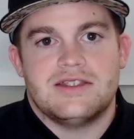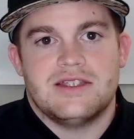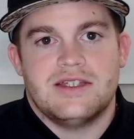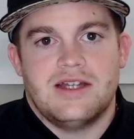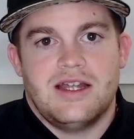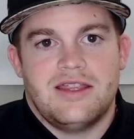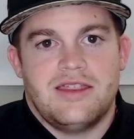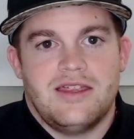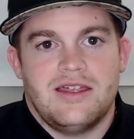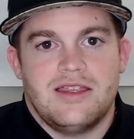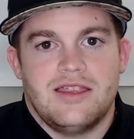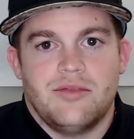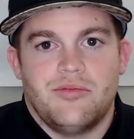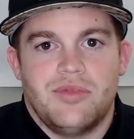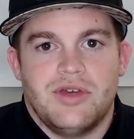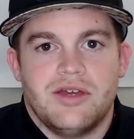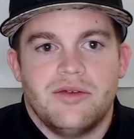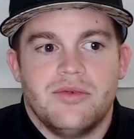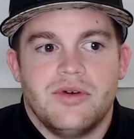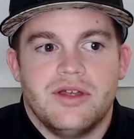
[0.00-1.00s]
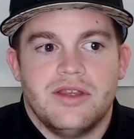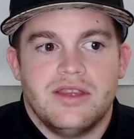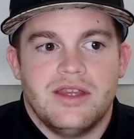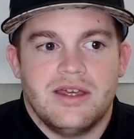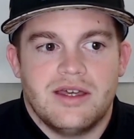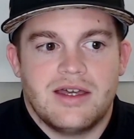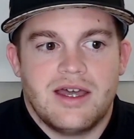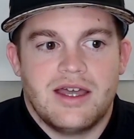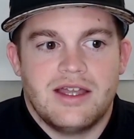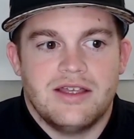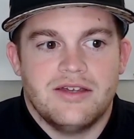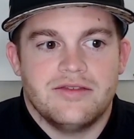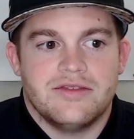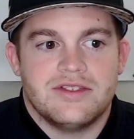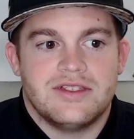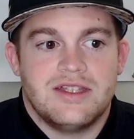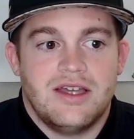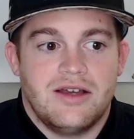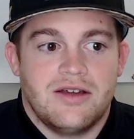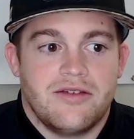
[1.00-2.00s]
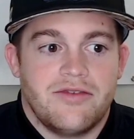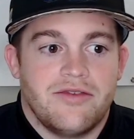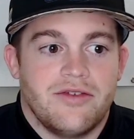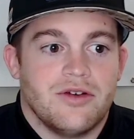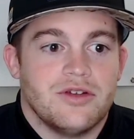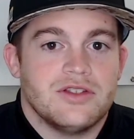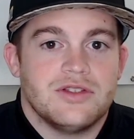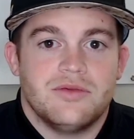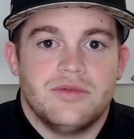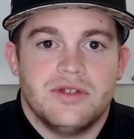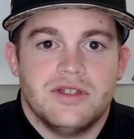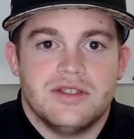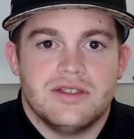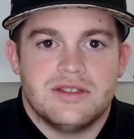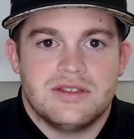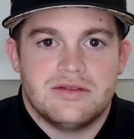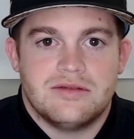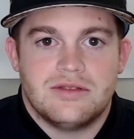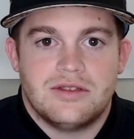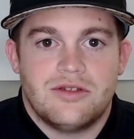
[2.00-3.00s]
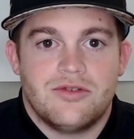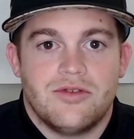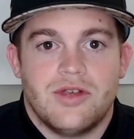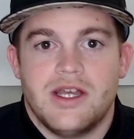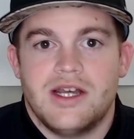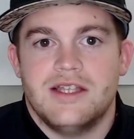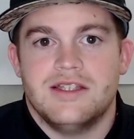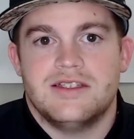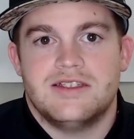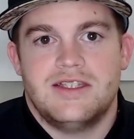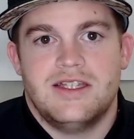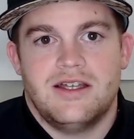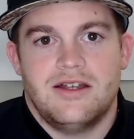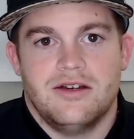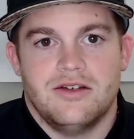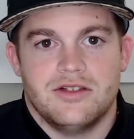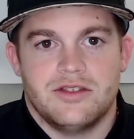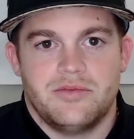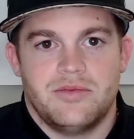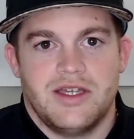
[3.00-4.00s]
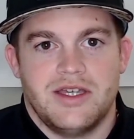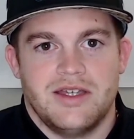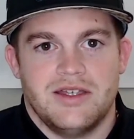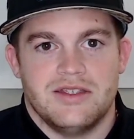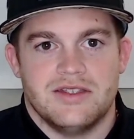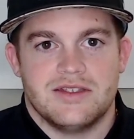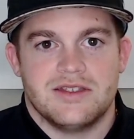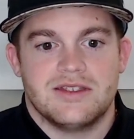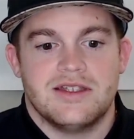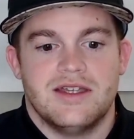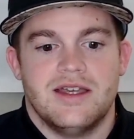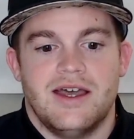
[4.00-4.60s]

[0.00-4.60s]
and I think the big one that kind of stuck first was creating stickers, because